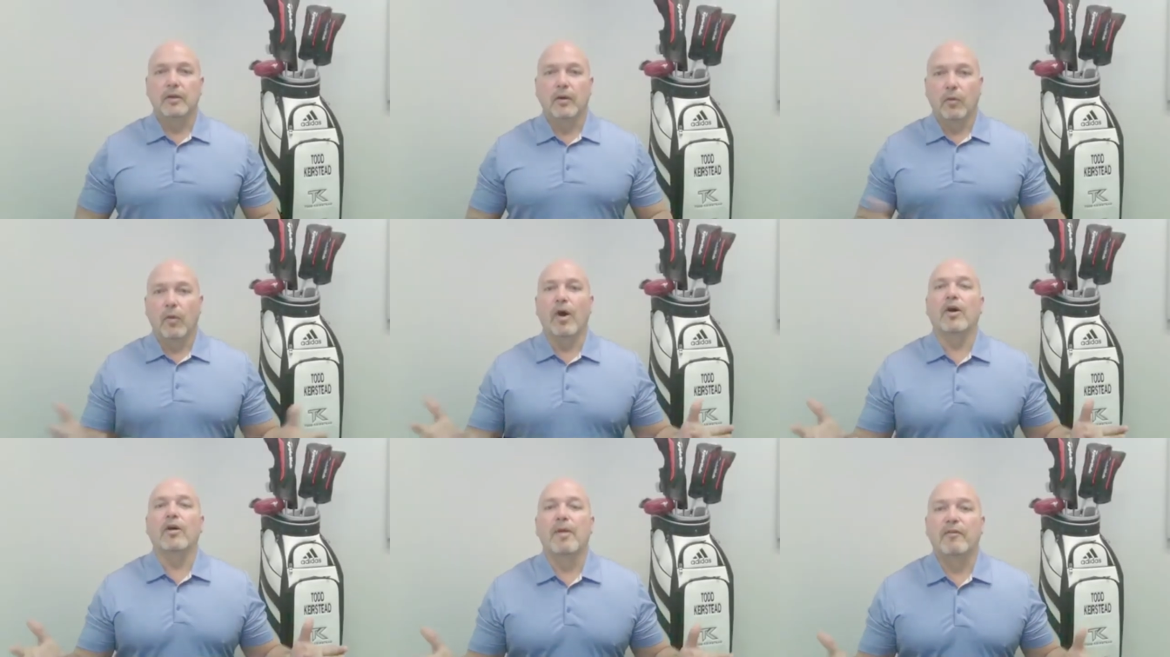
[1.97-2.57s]

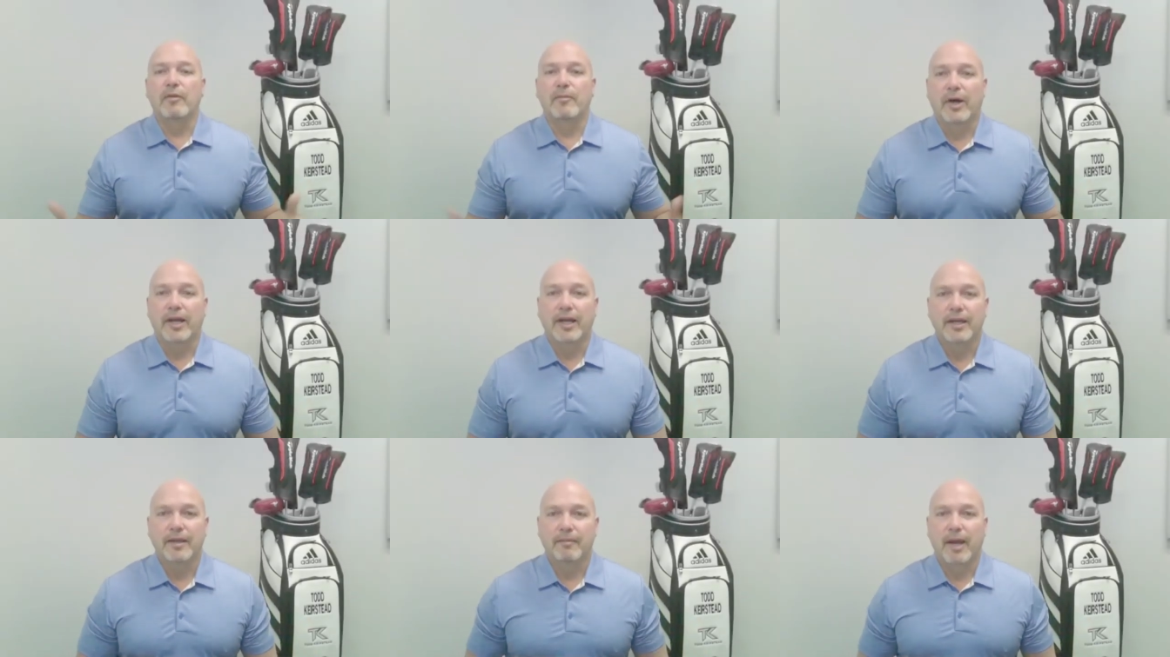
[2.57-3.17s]
Welcome,
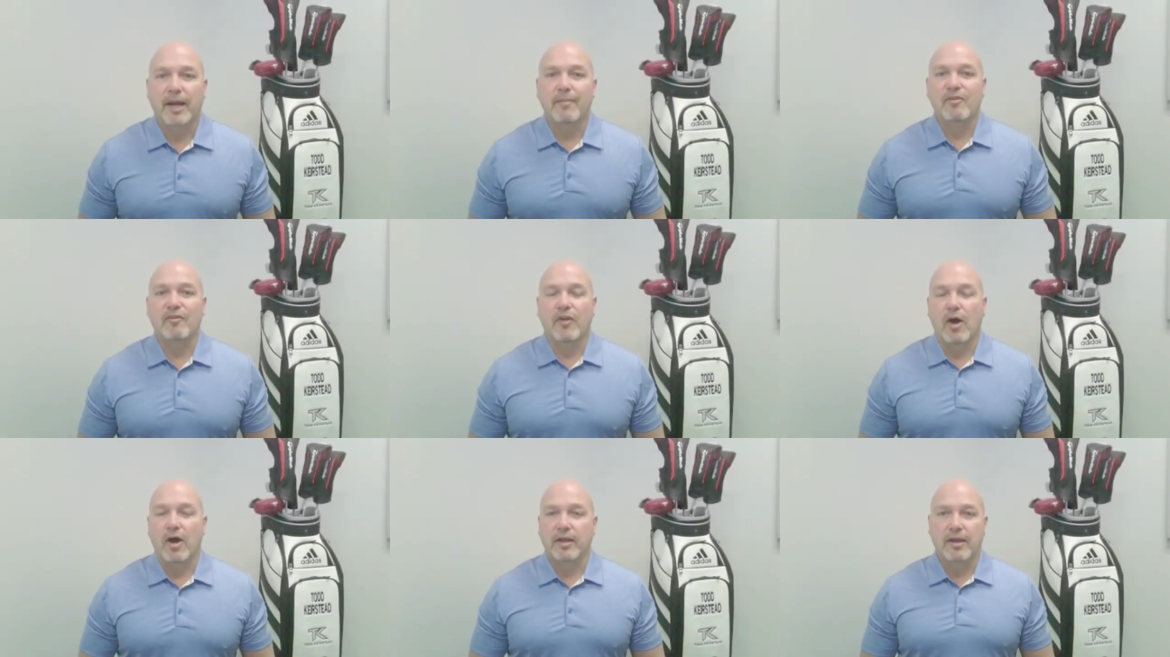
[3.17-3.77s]
everybody. My name is
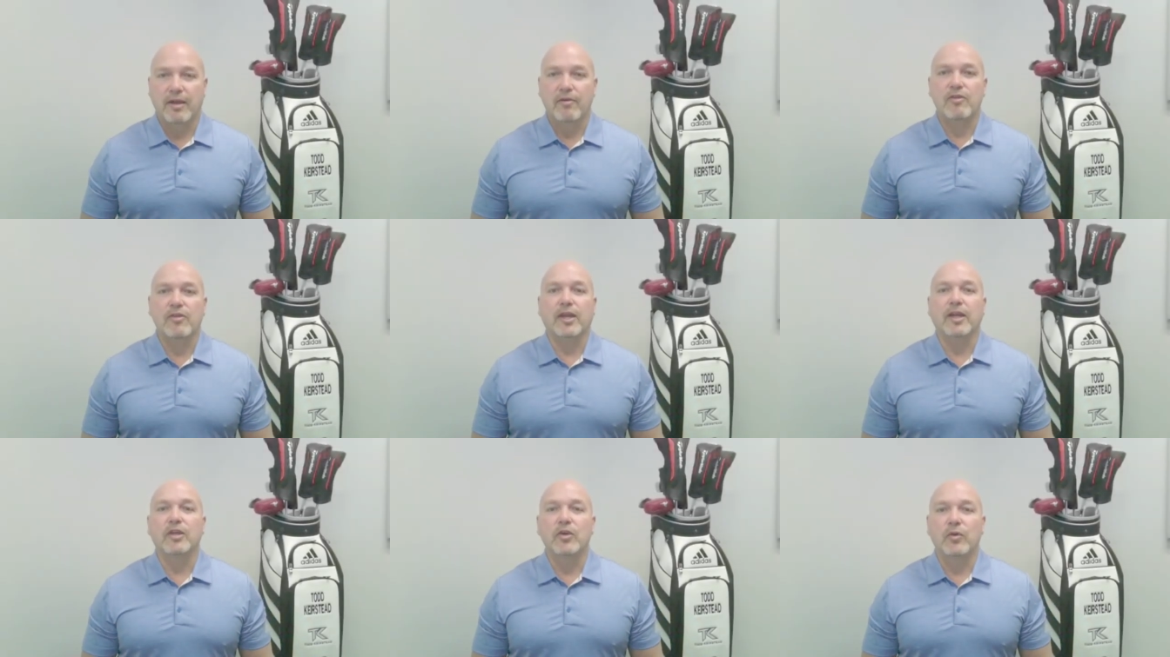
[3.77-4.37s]
Todd
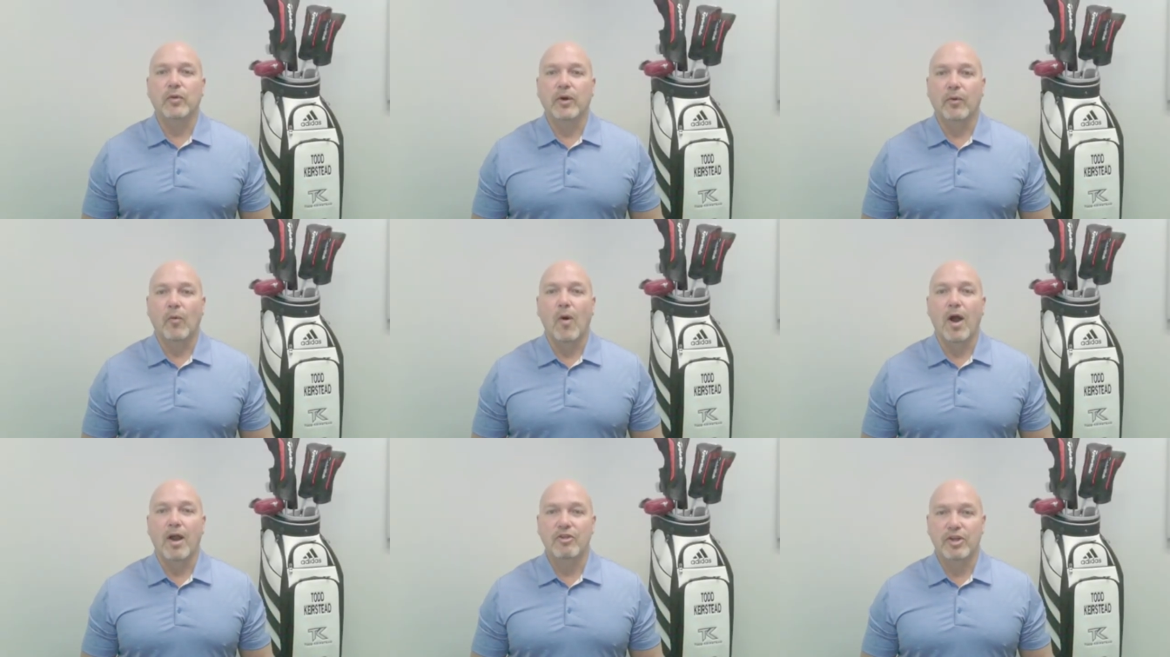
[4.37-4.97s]
Keirstead, and you are
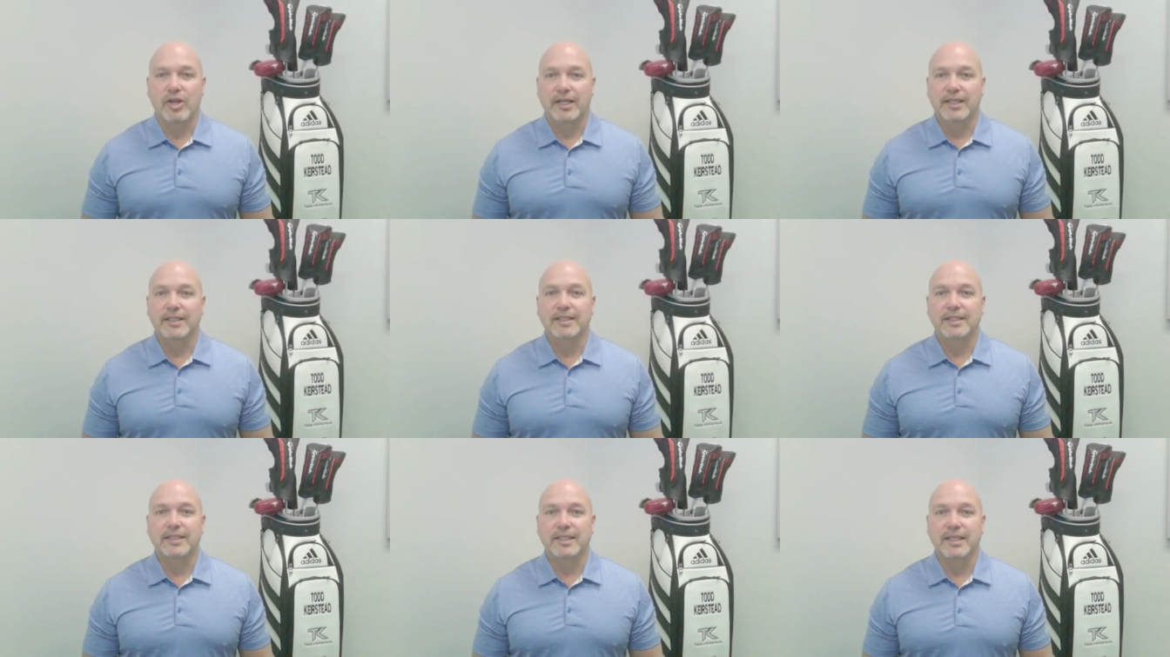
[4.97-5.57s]
watching
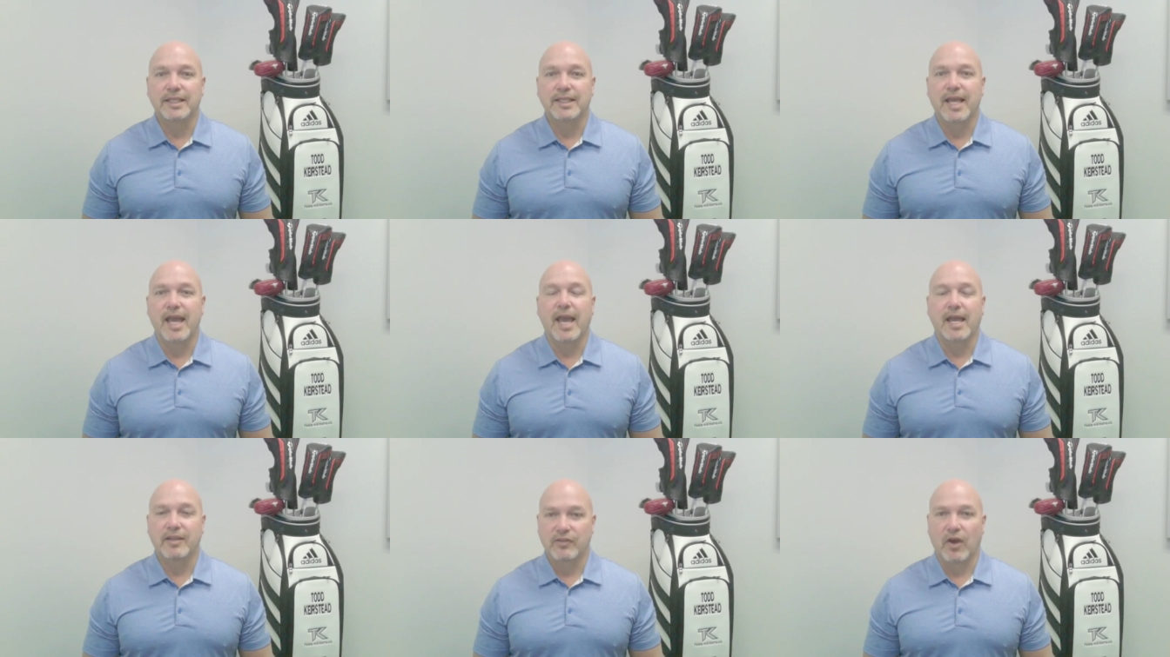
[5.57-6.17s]

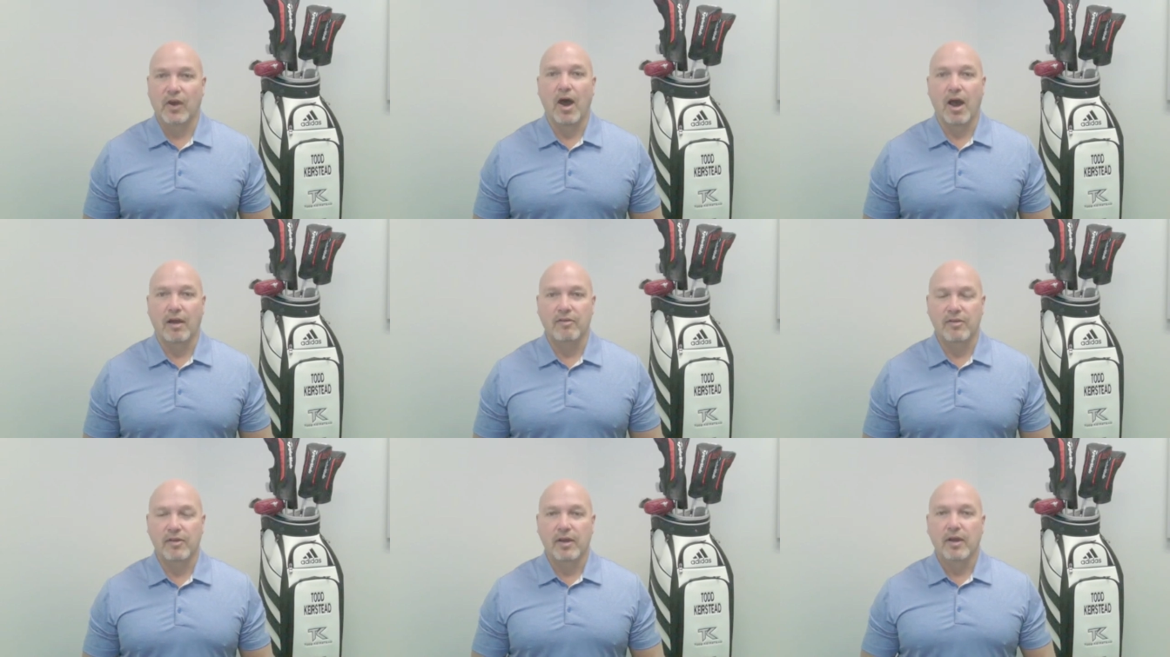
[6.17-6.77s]
TK
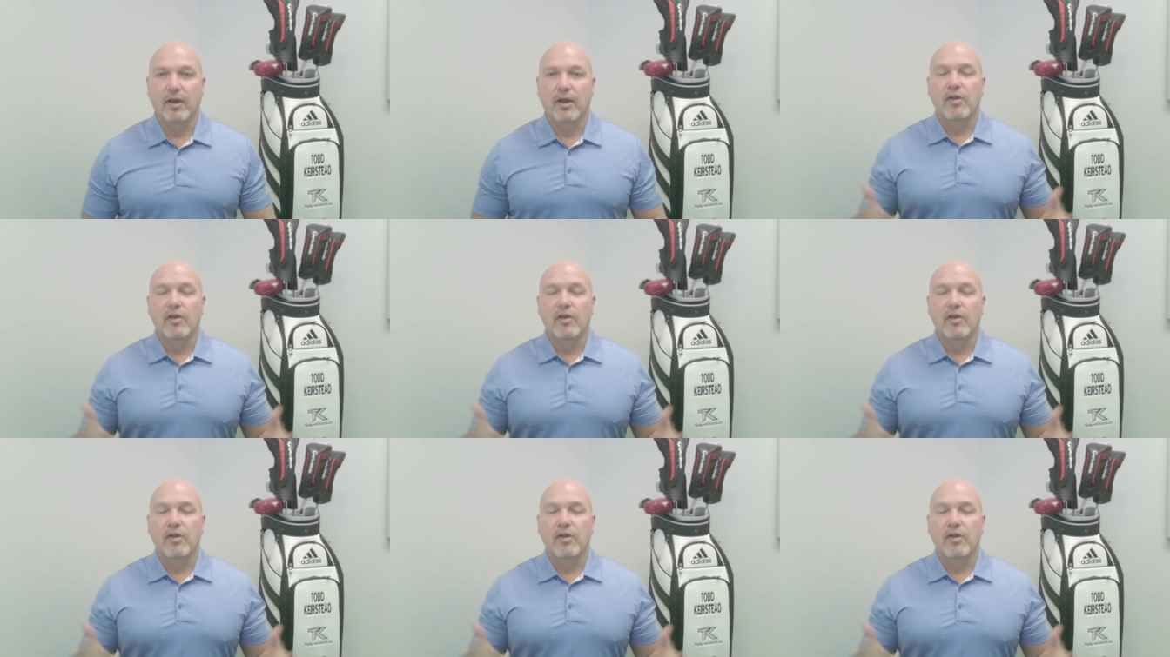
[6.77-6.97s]
Talks,